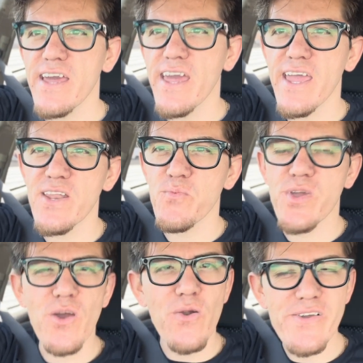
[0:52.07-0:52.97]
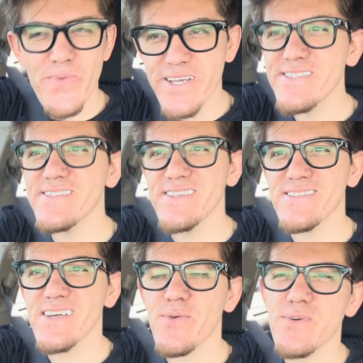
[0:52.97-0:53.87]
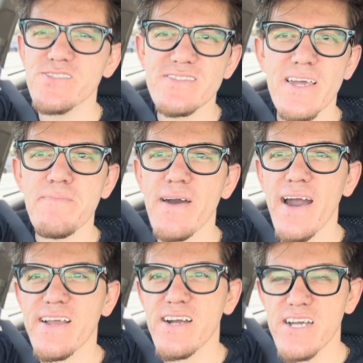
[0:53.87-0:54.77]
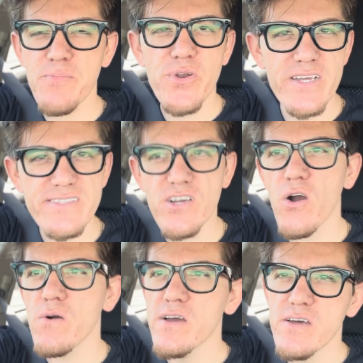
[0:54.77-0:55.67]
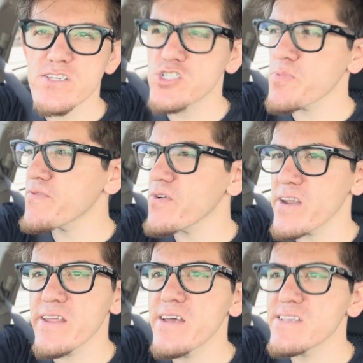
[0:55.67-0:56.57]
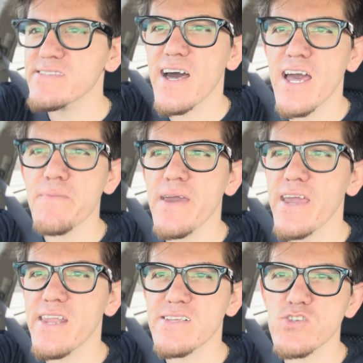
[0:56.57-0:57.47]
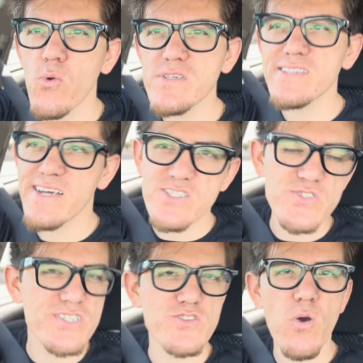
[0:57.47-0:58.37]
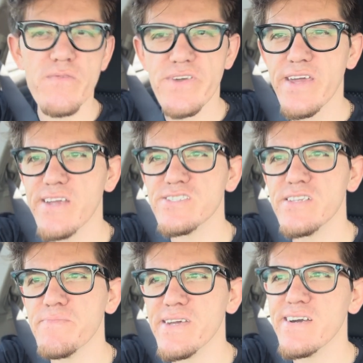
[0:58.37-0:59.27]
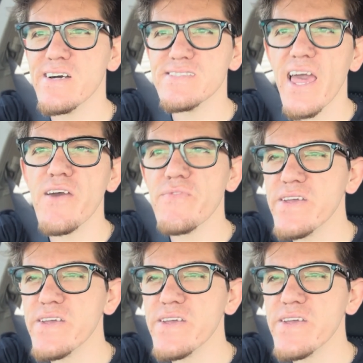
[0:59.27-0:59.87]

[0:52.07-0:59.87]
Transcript: And we already went to Disneyland. We just came back a couple of days ago. Super fun time, and it's always nice to just go on vacation because every